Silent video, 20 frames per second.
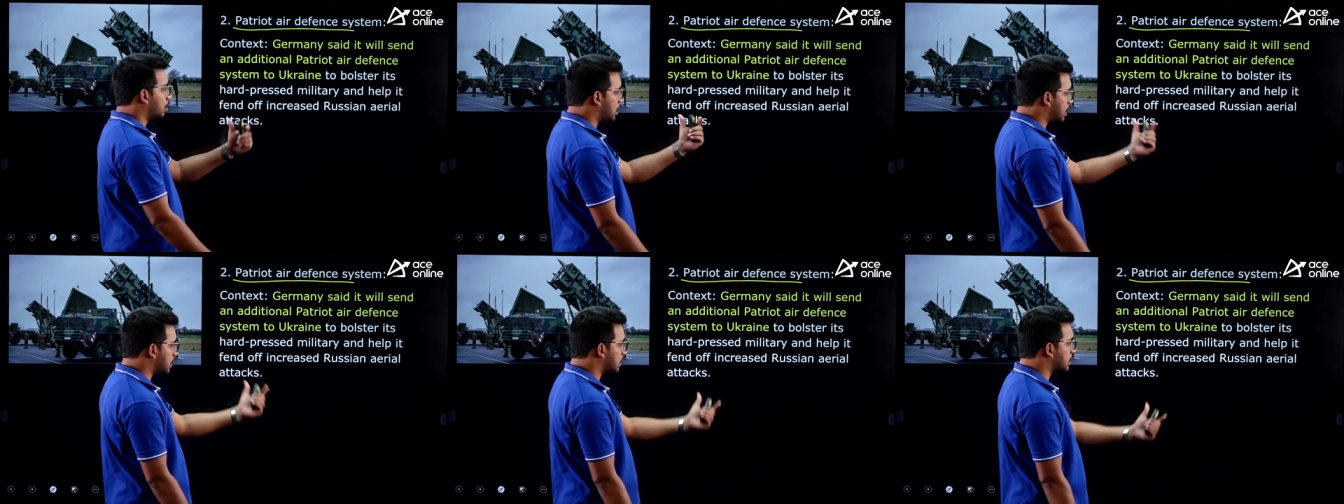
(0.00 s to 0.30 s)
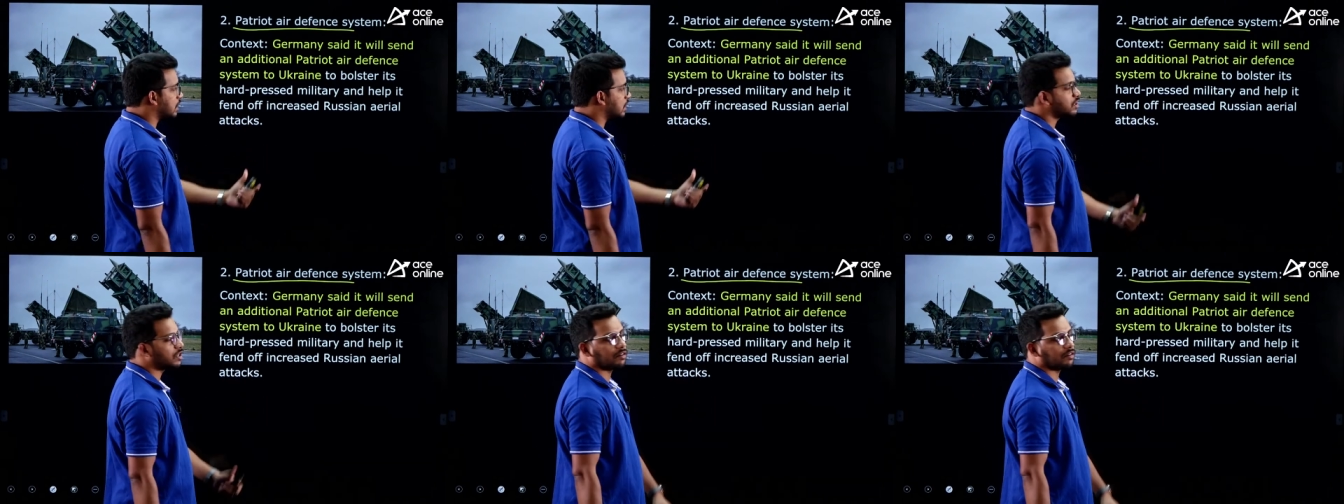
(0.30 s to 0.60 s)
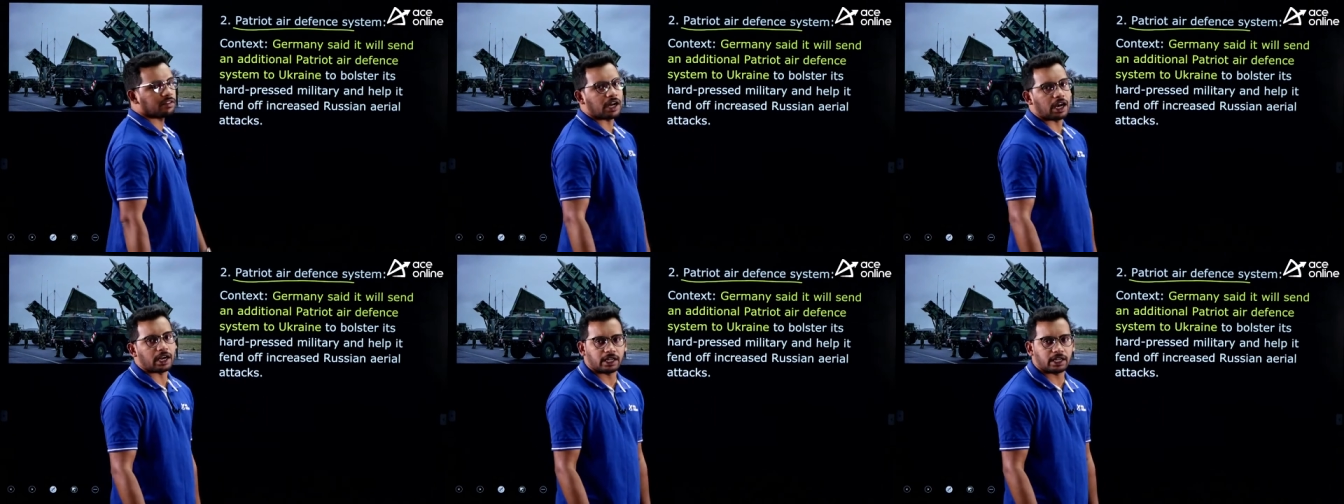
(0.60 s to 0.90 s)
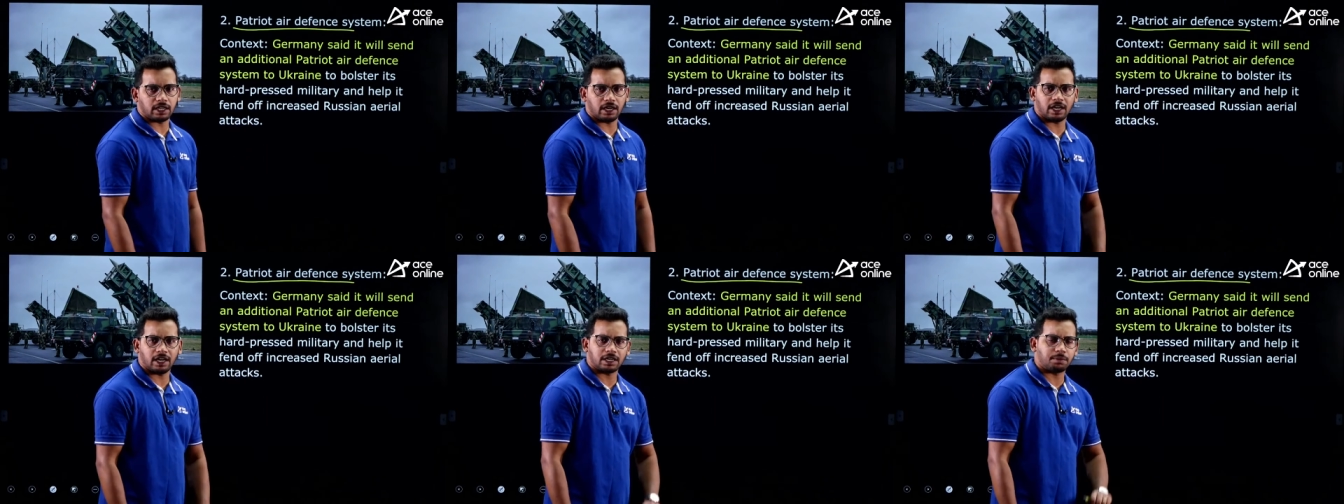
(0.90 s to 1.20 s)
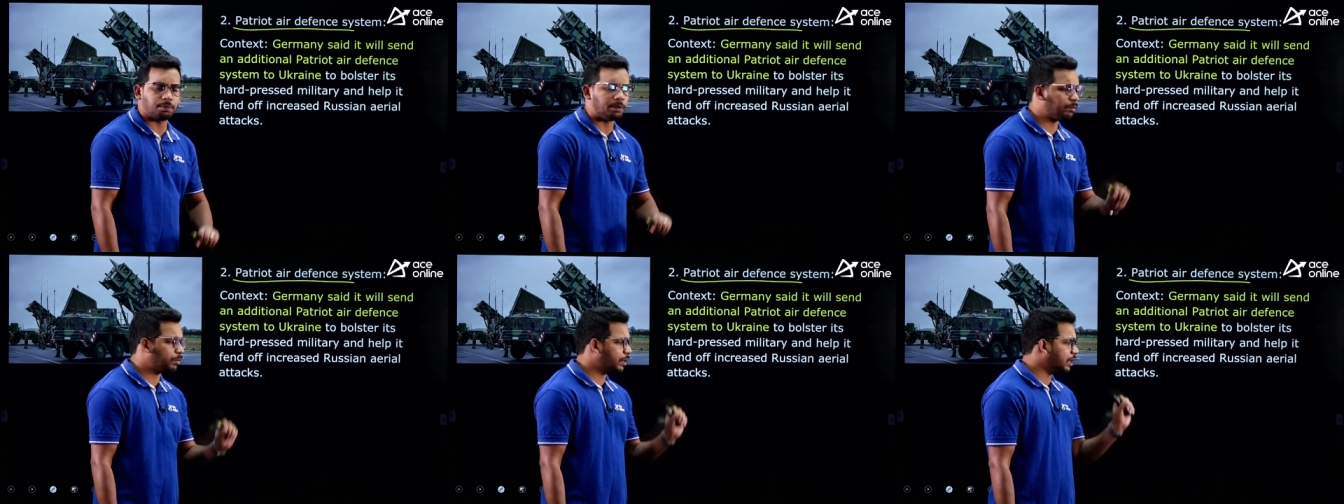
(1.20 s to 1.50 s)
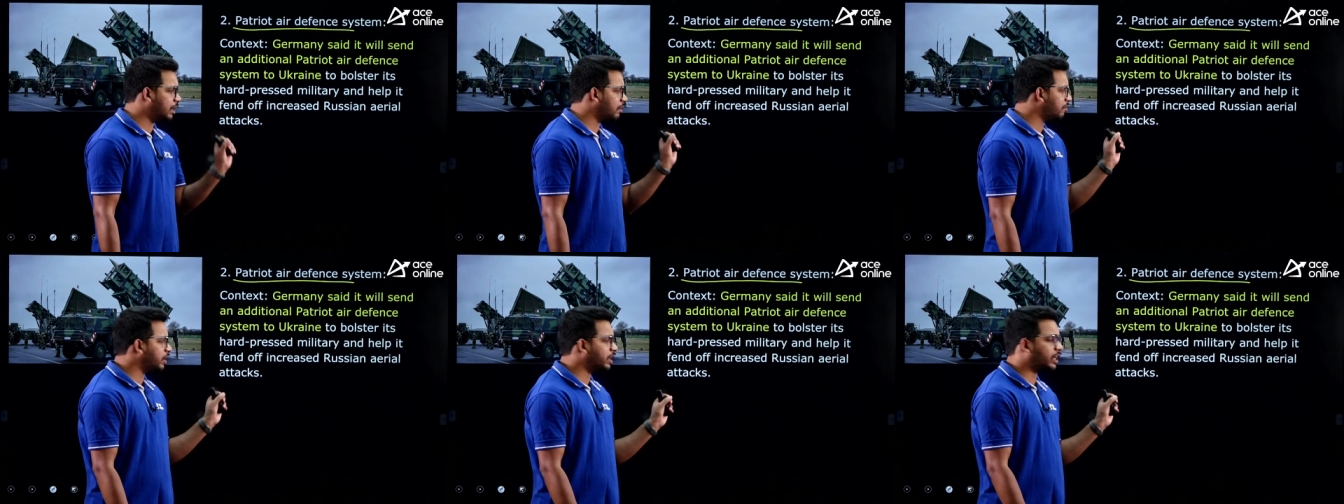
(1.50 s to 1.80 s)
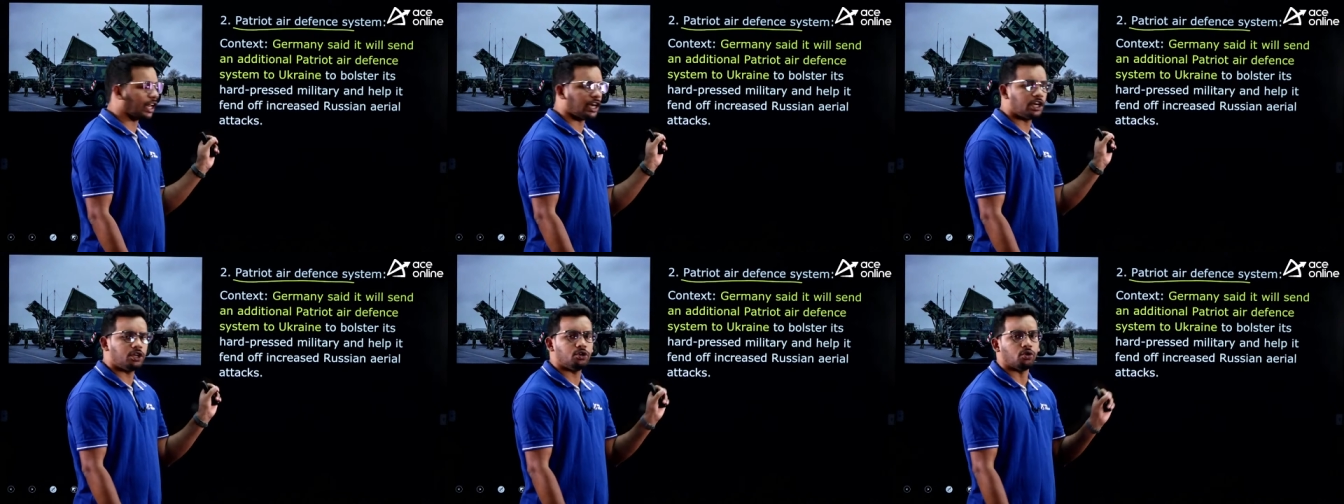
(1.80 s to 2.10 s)
discussion of the article, let me briefly
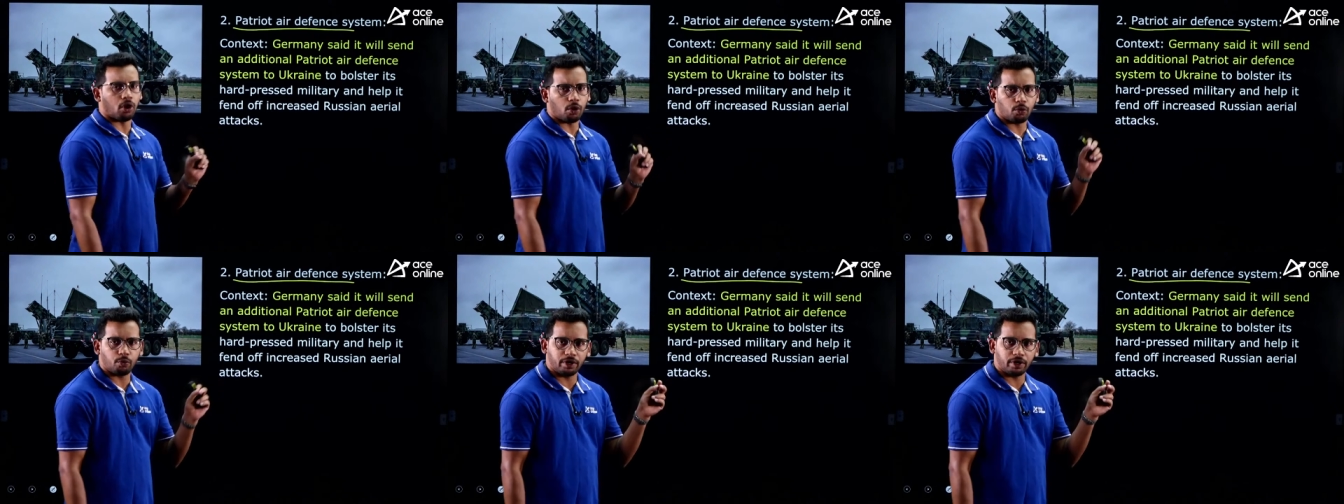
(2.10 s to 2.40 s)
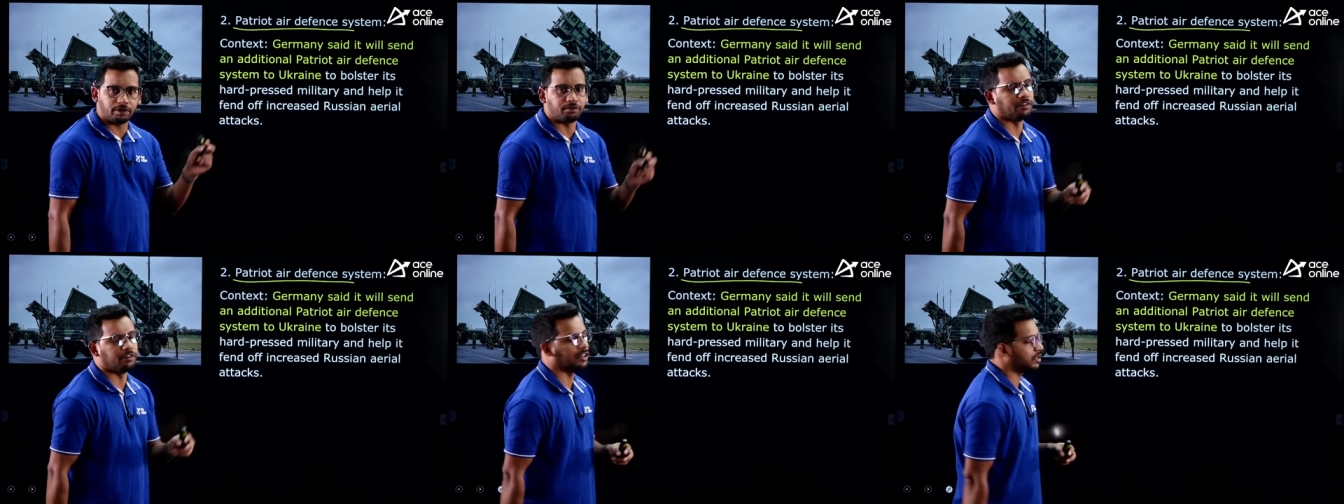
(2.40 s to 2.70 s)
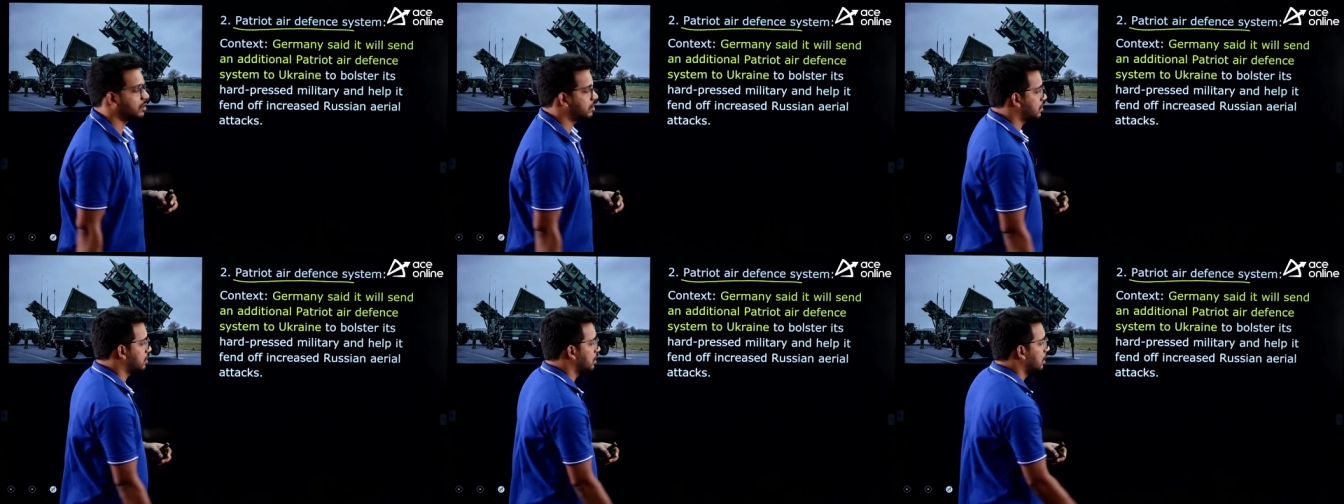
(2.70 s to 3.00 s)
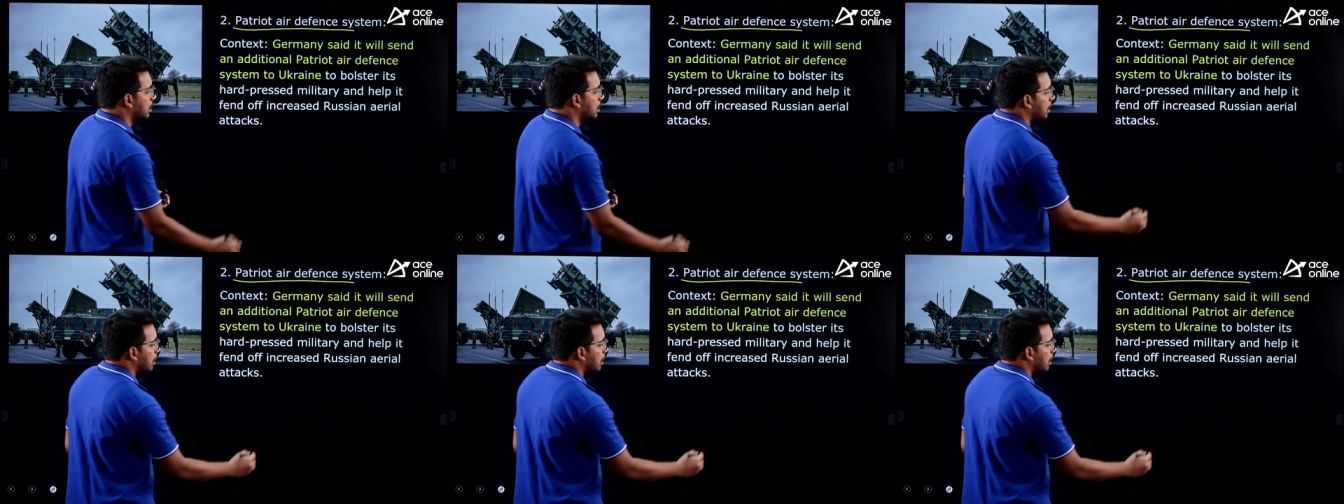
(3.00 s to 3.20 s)
tell you how it works.